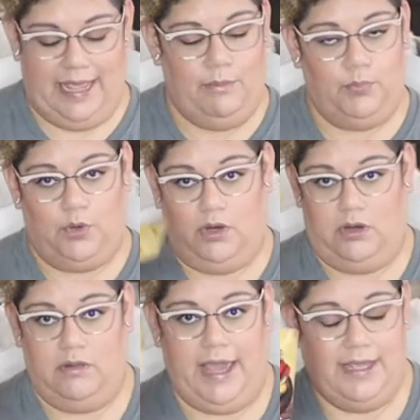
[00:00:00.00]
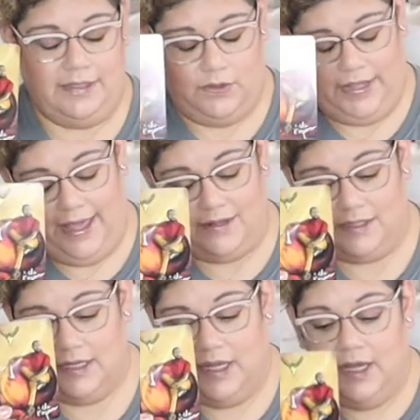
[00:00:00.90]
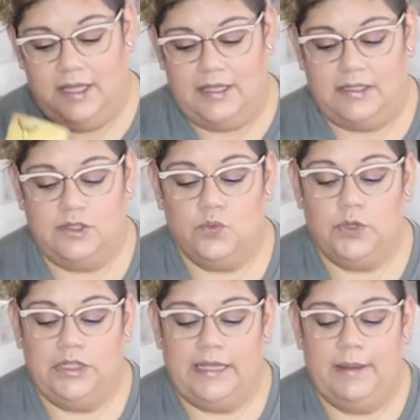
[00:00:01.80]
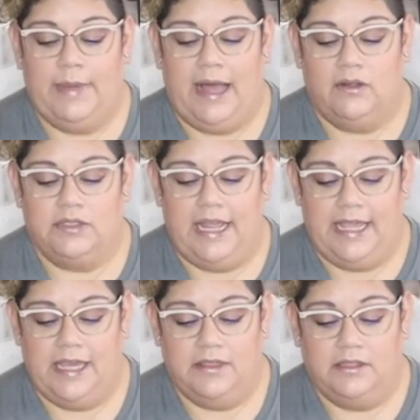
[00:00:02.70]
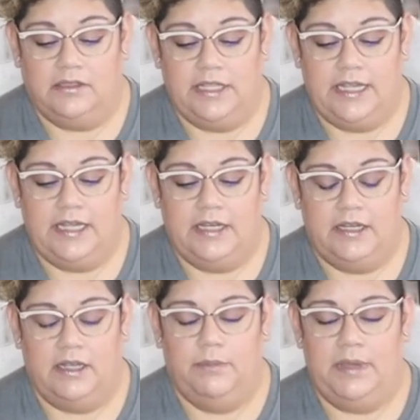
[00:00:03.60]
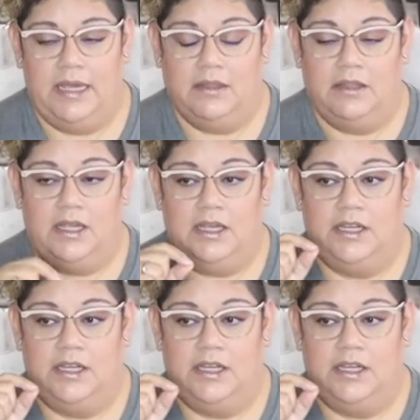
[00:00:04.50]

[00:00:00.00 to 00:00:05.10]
Emperor. Okay. So yes, this is really about taking the lead, being the